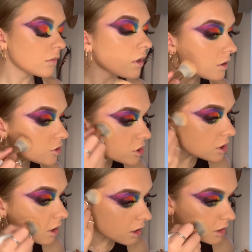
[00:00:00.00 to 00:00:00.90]
And
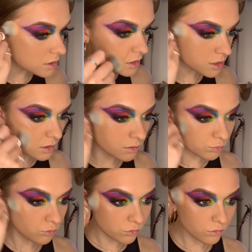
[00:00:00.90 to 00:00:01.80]
just
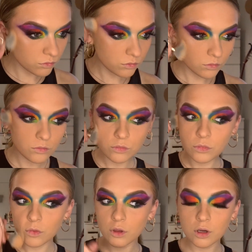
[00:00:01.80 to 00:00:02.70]

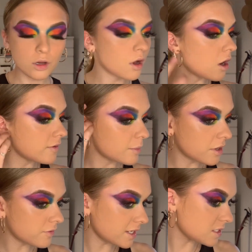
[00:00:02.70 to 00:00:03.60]
carve out my
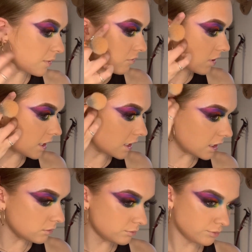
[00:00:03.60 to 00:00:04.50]
face a bit,
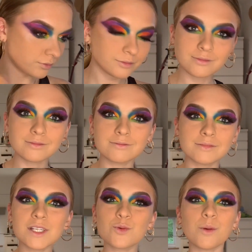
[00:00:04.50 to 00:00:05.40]
really.
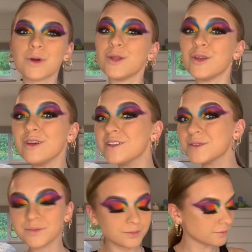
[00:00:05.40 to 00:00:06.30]
That's what I'm going to do.
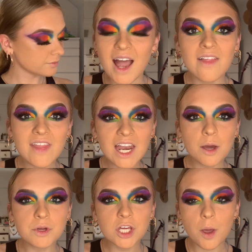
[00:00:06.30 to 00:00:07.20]
And then
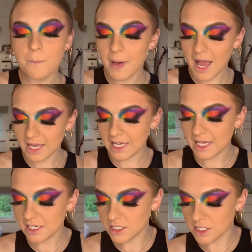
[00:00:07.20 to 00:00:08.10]
I'm going to go back
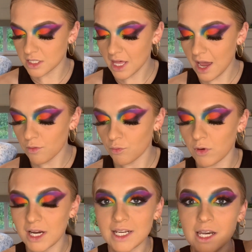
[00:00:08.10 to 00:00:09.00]
into that
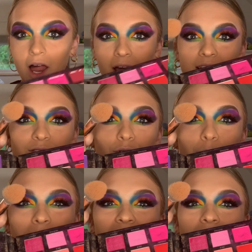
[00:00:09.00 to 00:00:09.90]
really light sort
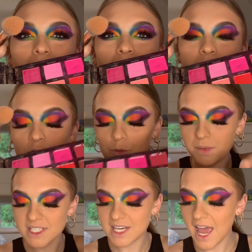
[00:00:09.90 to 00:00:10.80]
of pink colour called
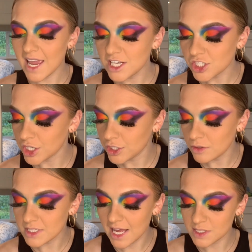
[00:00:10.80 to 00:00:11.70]
Mr. H and
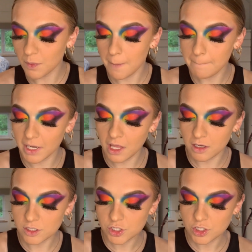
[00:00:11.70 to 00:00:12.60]
use that as my
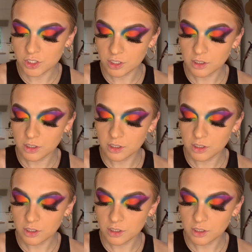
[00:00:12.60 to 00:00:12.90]
blush.